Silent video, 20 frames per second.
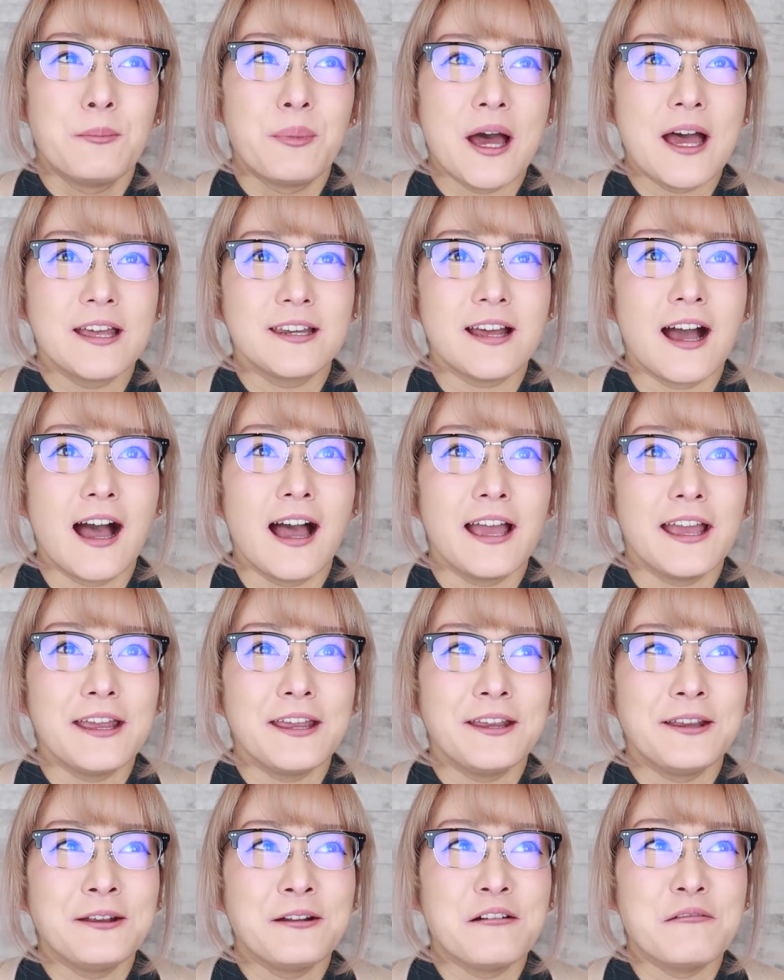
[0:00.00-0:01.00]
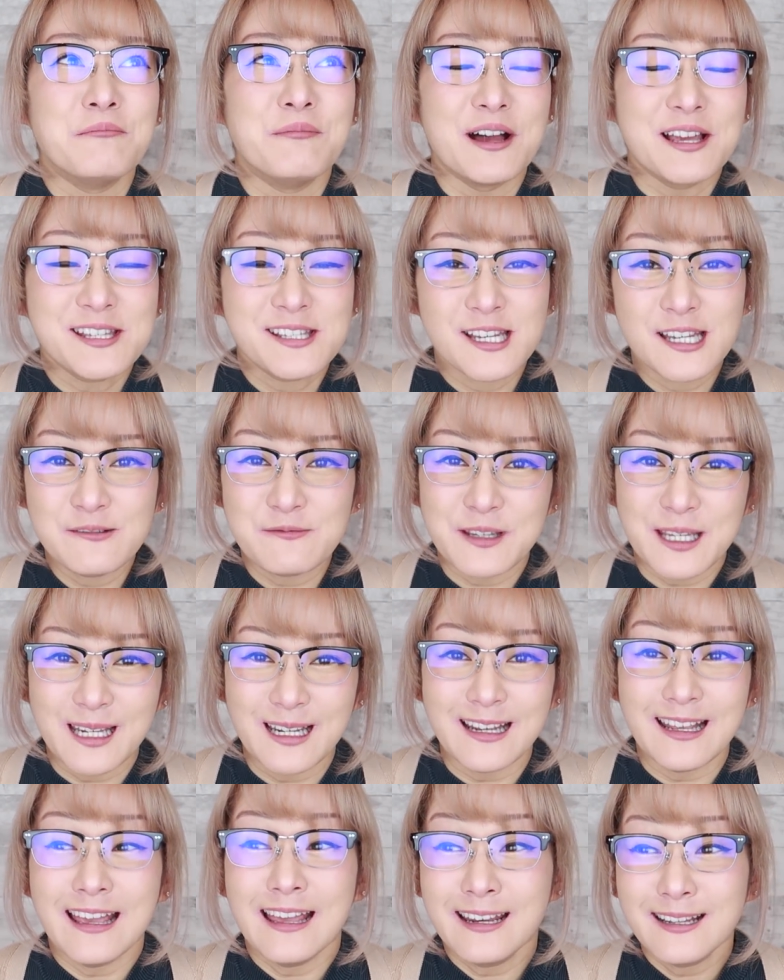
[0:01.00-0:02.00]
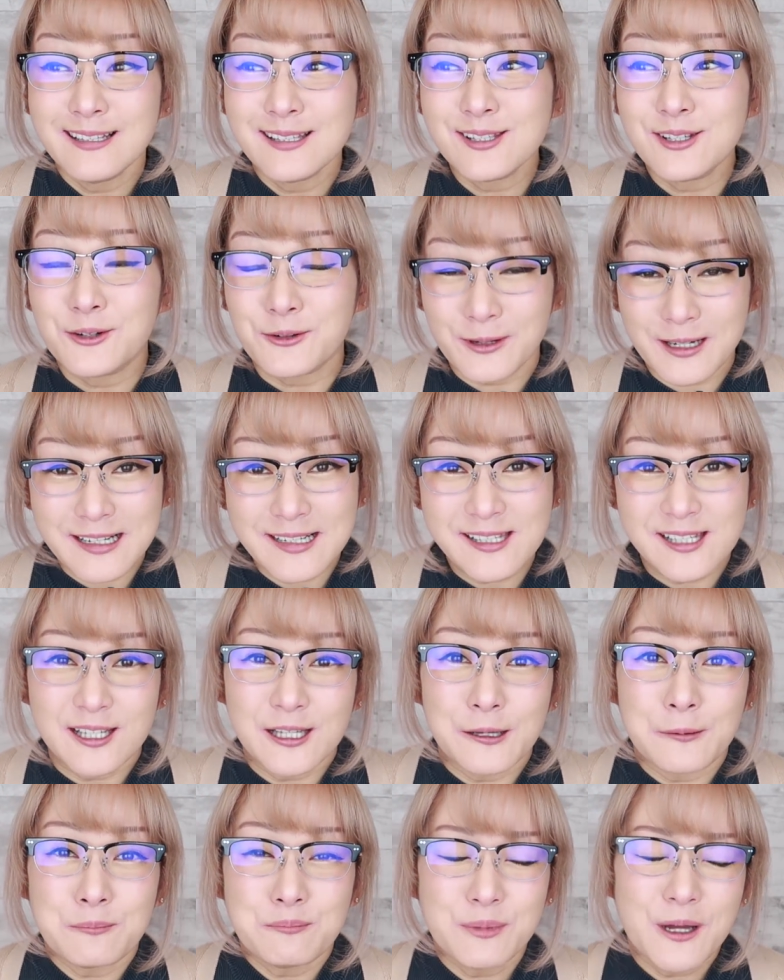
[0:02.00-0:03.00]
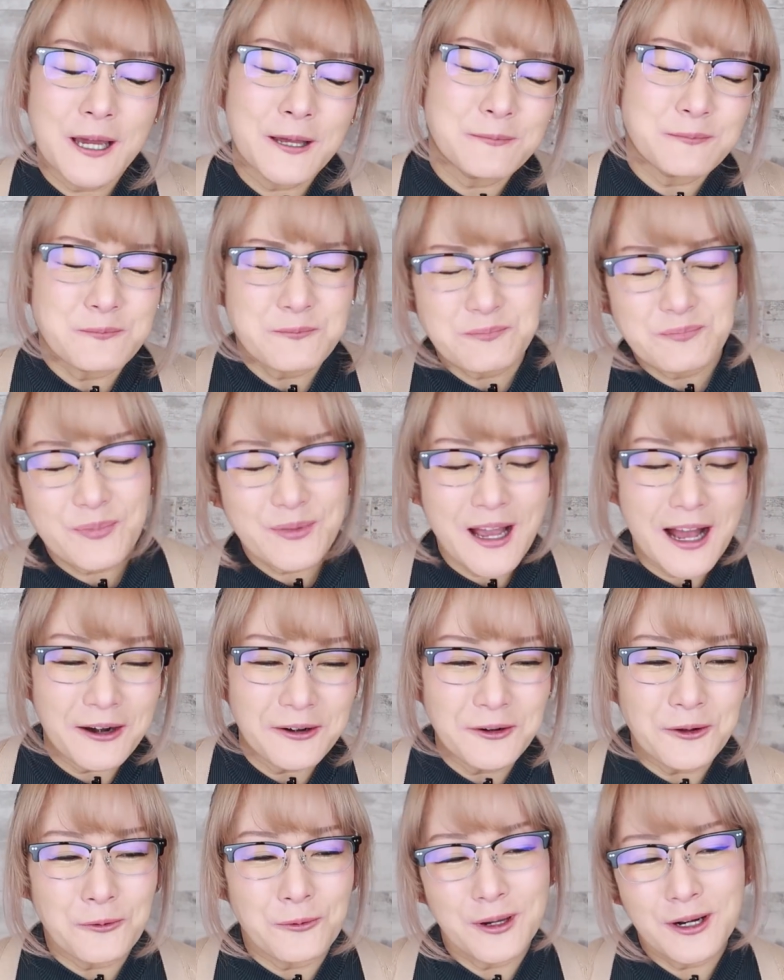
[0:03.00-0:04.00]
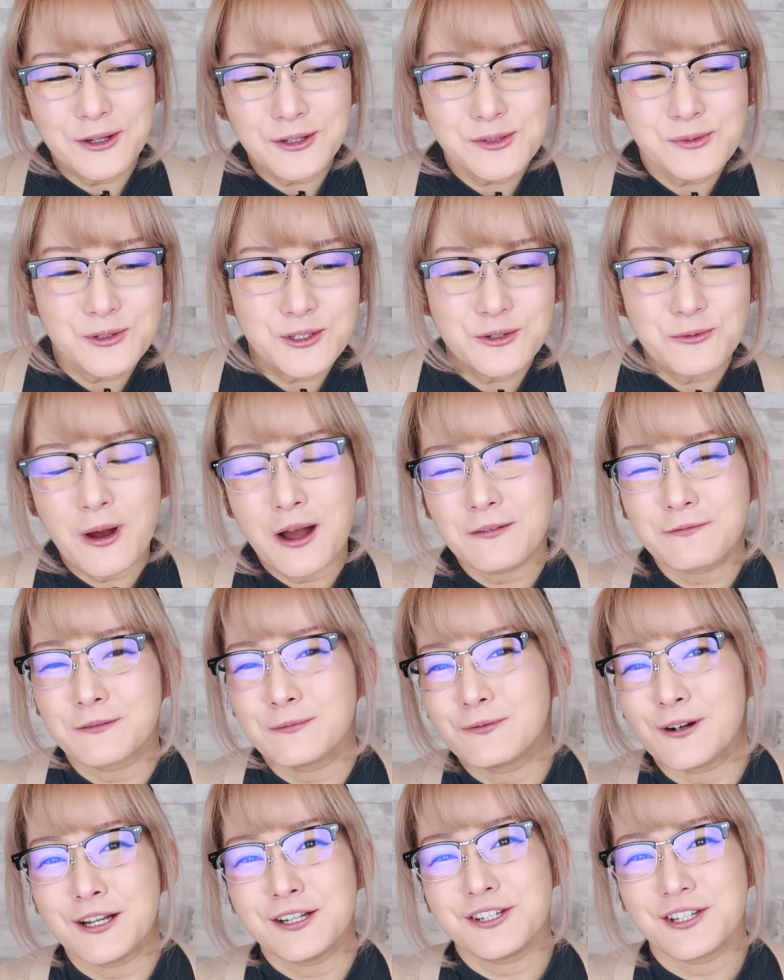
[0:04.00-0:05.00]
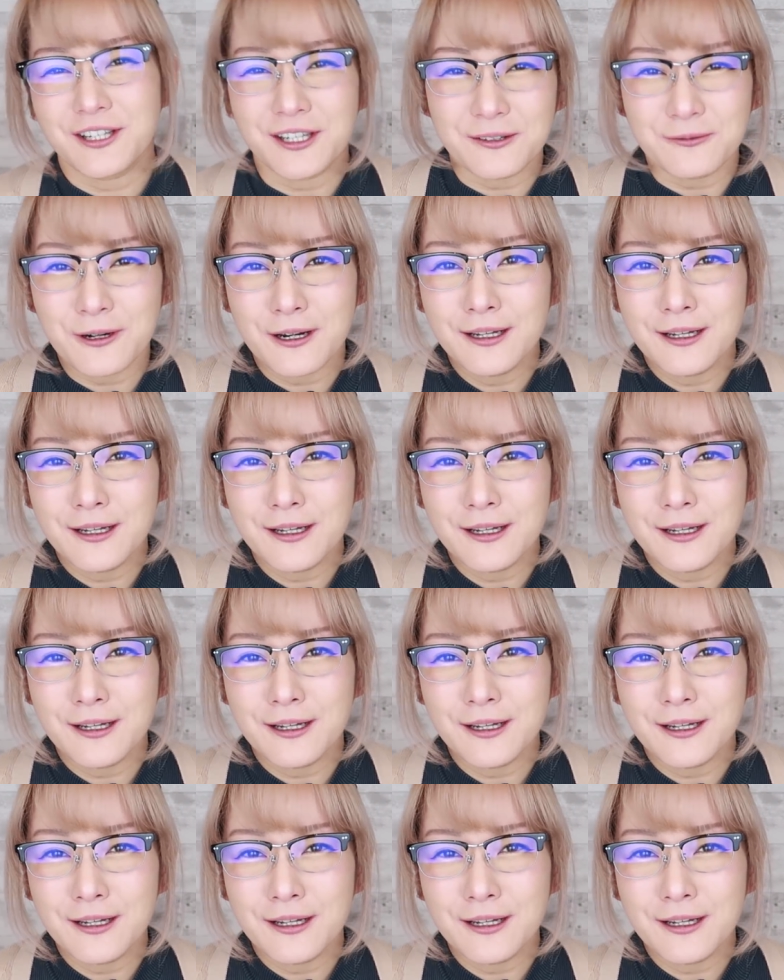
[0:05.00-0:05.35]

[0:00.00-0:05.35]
But I must admit, it is greasy, but I don't know, what else would you want from fried chicken,